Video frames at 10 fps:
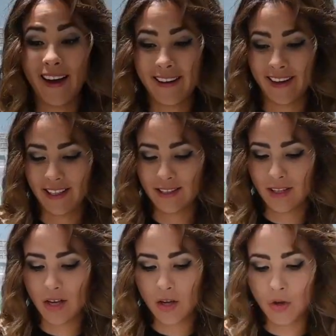All right,
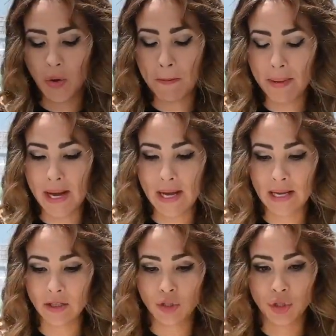so
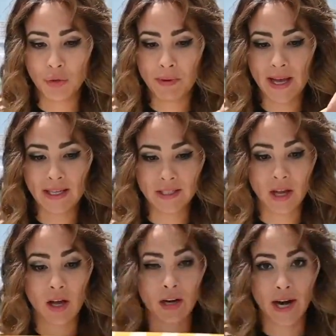my two backs
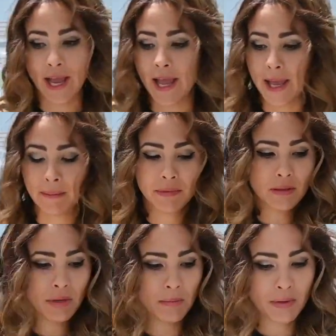are hemmed.
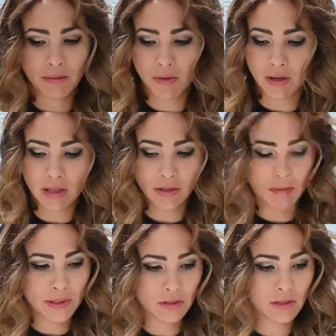I'm gonna put them a
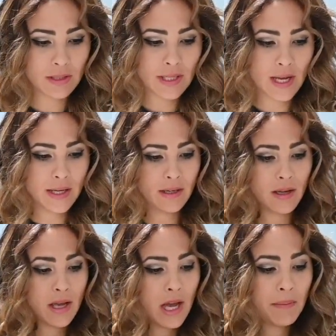little bit to the side.
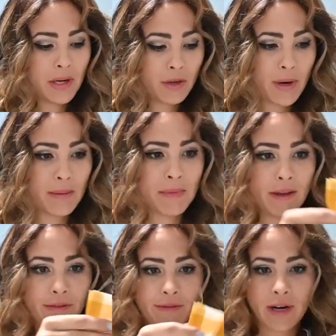I'm gonna grab
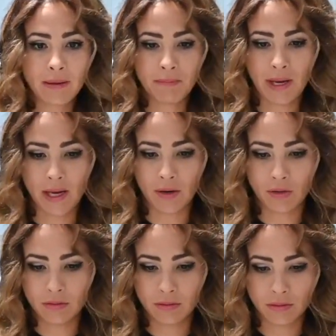my front
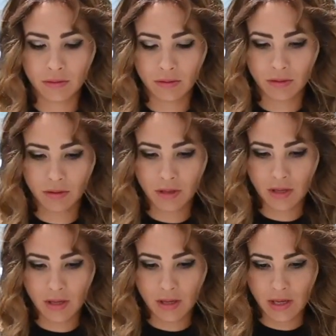panel
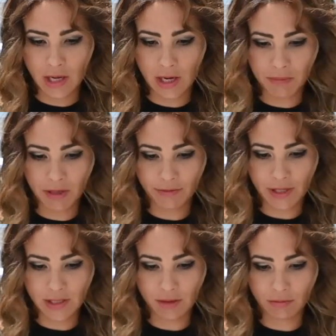and I'm gonna
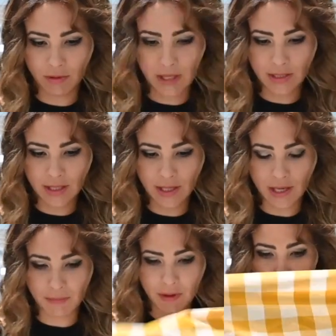face it right side
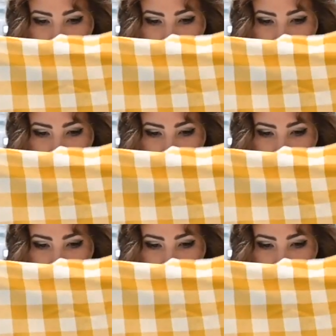up on